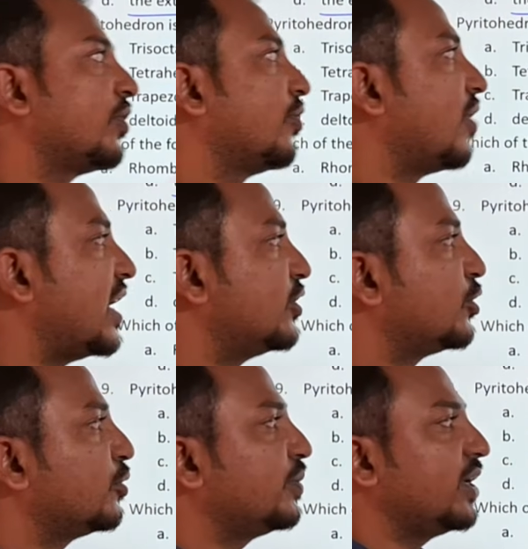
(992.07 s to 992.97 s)
So
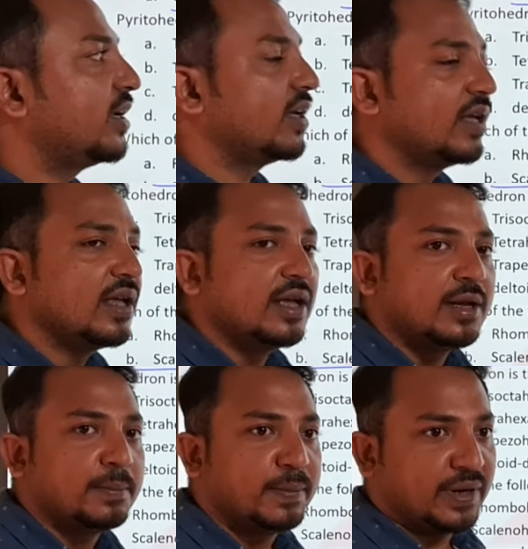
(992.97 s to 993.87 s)
isotropic
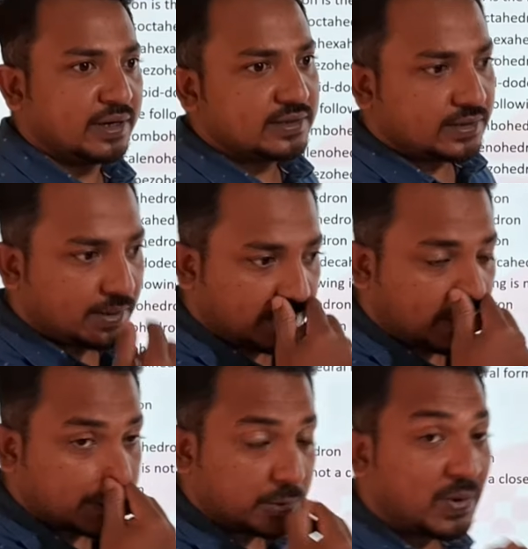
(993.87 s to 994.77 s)
minerals that
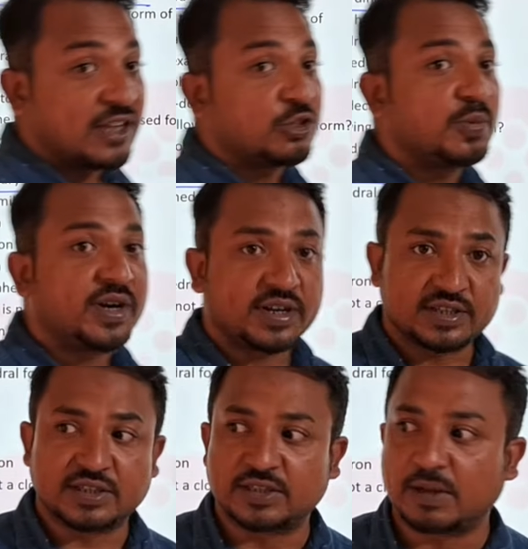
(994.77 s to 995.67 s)
belongs to isometric
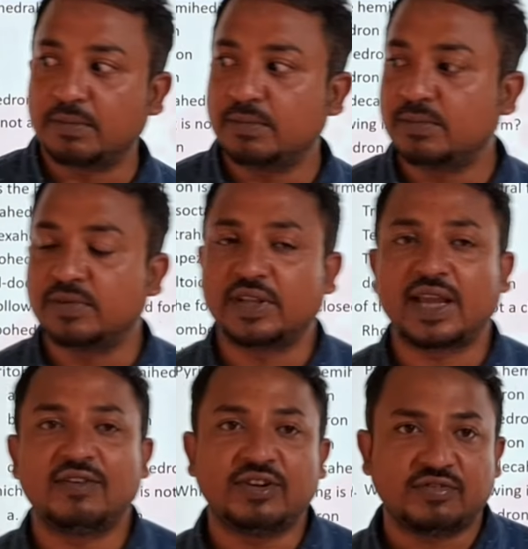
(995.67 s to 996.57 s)
system, they
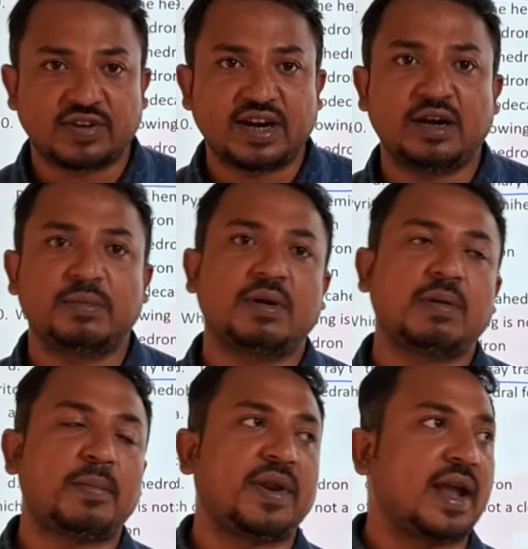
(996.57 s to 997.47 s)
have infinite number
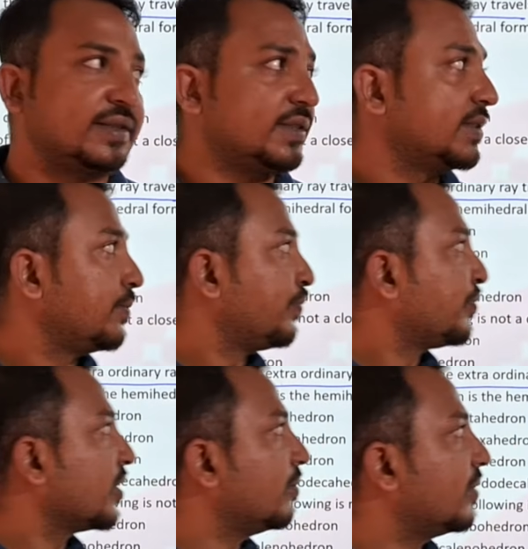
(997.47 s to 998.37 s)
of optic axis.
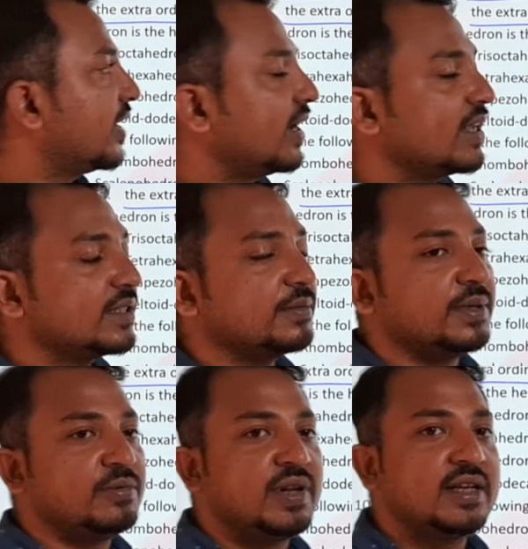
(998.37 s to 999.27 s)
But in case of
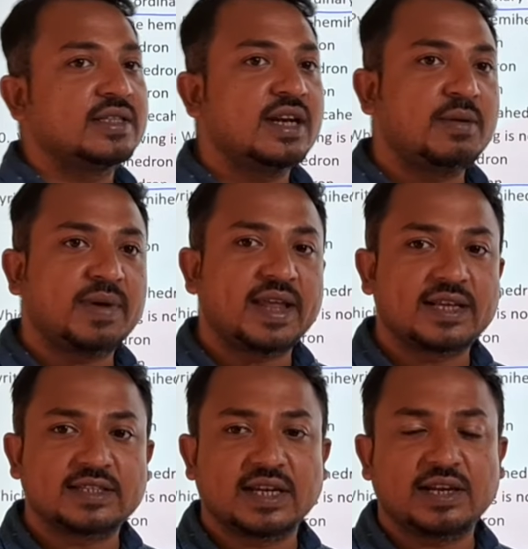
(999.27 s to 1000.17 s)
uniaxial and
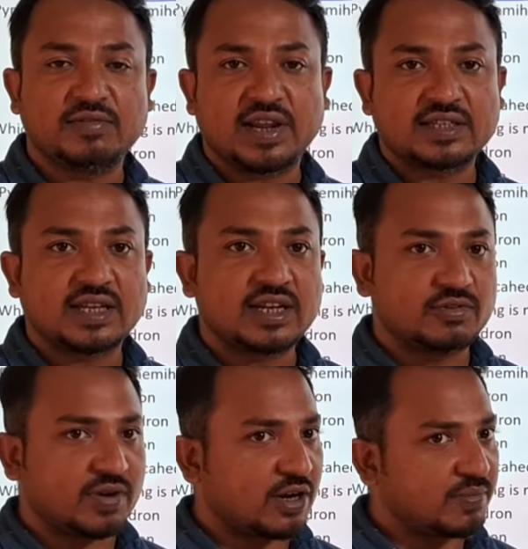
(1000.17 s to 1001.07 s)
biaxial, uniaxial has
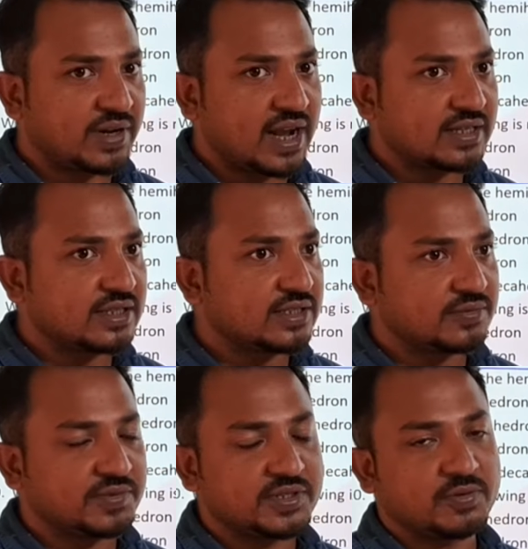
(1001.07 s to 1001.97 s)
one optic
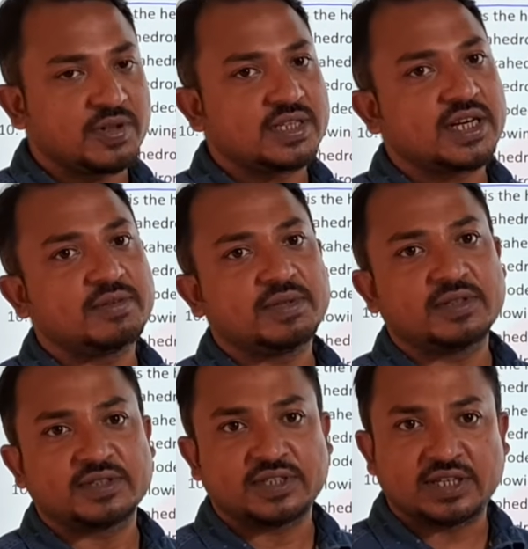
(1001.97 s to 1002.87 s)
axis which coincide with
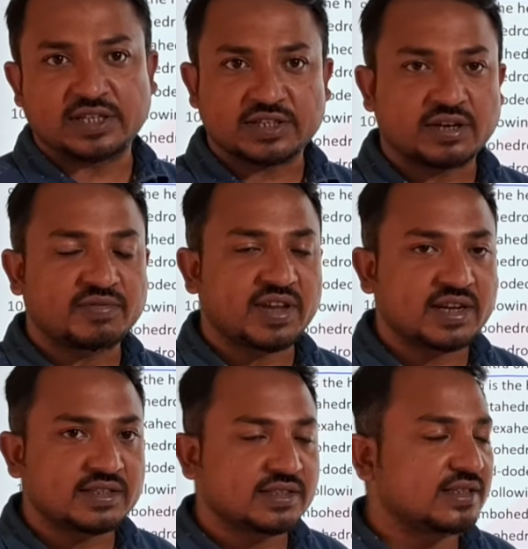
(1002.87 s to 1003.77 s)
the C crystallography
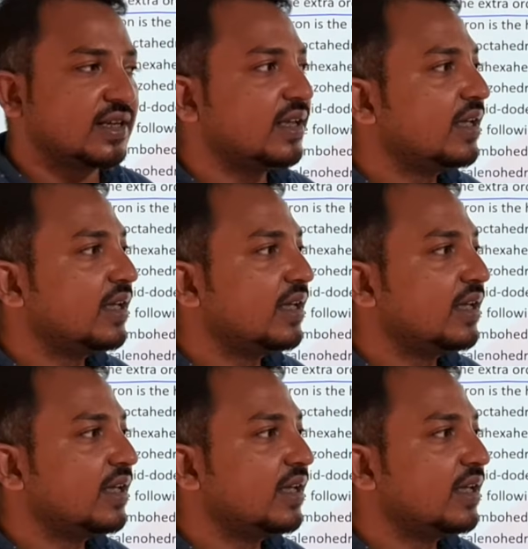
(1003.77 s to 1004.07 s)
axis,